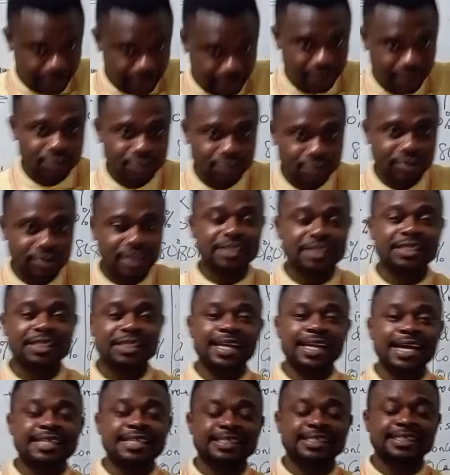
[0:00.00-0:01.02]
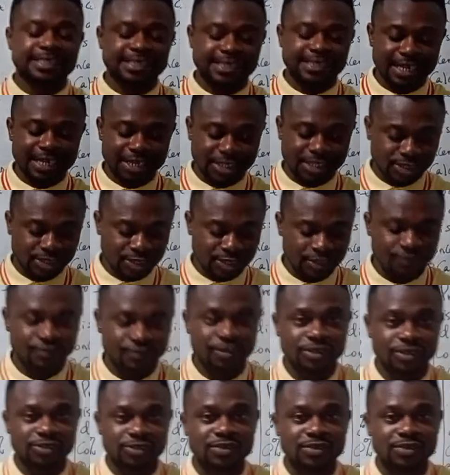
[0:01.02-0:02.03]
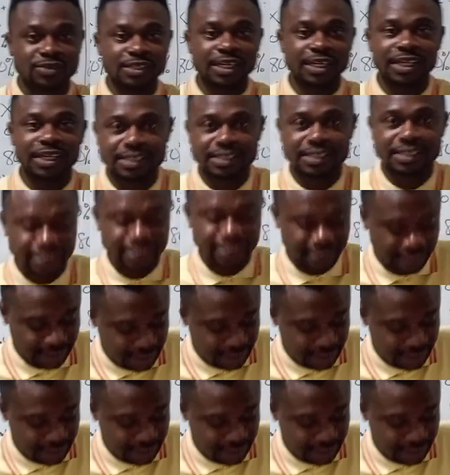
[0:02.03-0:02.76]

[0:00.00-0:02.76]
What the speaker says: So this is the last section for today's